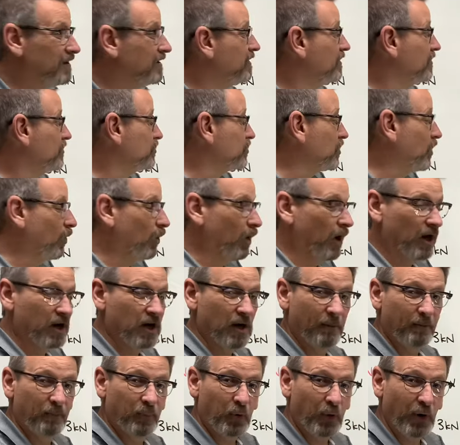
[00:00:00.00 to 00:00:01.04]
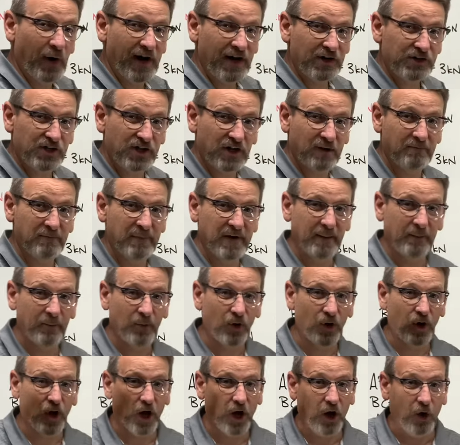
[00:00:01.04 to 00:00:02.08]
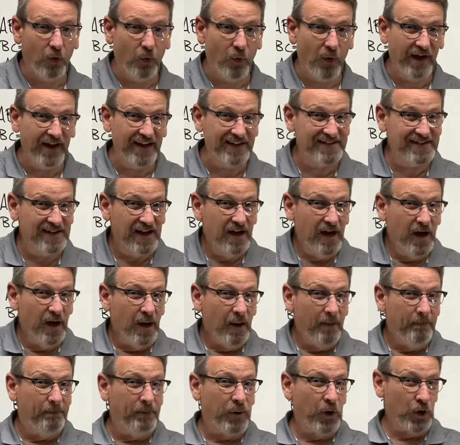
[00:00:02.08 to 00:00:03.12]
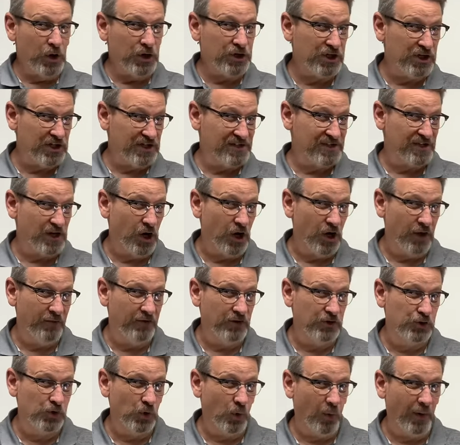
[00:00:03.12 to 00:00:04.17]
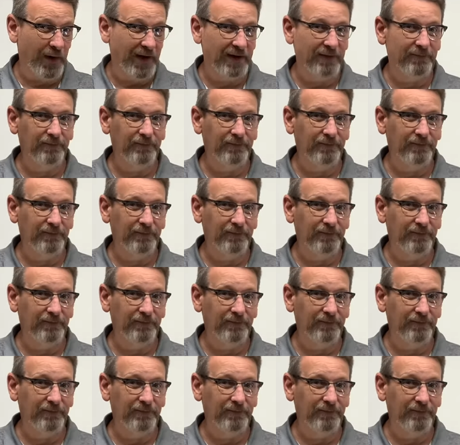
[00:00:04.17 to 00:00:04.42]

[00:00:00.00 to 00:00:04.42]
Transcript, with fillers: So a compression member always pushes on the joint